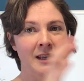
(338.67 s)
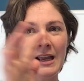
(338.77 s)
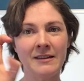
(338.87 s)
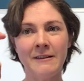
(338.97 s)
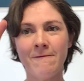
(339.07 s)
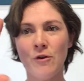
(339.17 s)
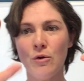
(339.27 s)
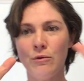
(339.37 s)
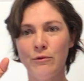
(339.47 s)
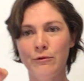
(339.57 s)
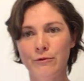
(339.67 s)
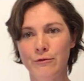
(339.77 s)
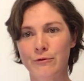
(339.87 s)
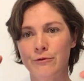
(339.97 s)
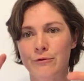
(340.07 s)
gets
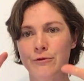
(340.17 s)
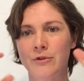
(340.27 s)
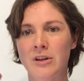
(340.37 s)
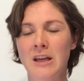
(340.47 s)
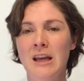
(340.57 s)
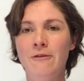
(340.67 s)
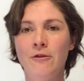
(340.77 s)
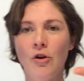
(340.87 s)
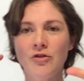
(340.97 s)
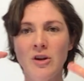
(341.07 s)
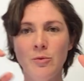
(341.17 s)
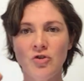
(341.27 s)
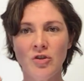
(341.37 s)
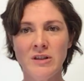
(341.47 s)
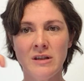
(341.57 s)
involved. If you've got double
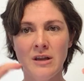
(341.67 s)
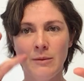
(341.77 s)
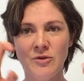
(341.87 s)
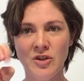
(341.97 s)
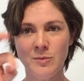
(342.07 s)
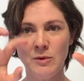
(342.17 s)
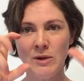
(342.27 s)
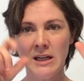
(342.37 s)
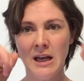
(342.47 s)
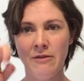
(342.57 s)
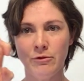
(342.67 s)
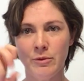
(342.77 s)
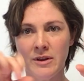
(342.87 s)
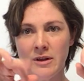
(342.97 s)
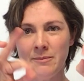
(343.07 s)
jointed thumbs, just be really careful
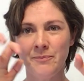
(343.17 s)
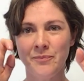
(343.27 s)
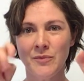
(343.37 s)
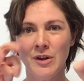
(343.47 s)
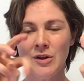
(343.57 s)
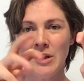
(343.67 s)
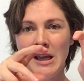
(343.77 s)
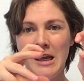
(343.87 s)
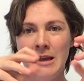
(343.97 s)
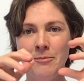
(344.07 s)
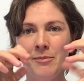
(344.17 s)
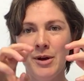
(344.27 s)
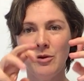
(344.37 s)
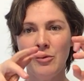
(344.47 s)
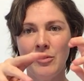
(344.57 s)
with them. Okay,
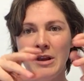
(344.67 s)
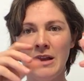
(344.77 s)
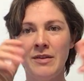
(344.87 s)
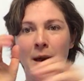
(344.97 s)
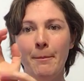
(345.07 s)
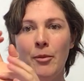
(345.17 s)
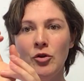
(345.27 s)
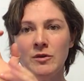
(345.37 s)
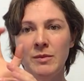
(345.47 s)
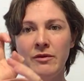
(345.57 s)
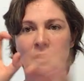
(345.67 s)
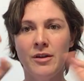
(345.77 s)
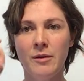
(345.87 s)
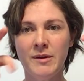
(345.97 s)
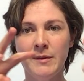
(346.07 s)
but that bottom bit of our
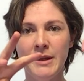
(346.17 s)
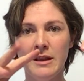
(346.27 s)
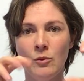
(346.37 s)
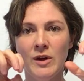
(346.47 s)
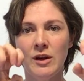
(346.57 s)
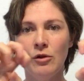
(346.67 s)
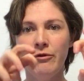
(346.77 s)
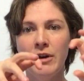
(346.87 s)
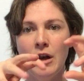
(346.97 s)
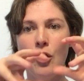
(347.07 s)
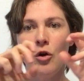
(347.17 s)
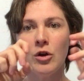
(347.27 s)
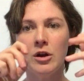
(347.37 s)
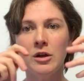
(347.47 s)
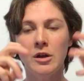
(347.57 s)
thumb is a bit that we can often lock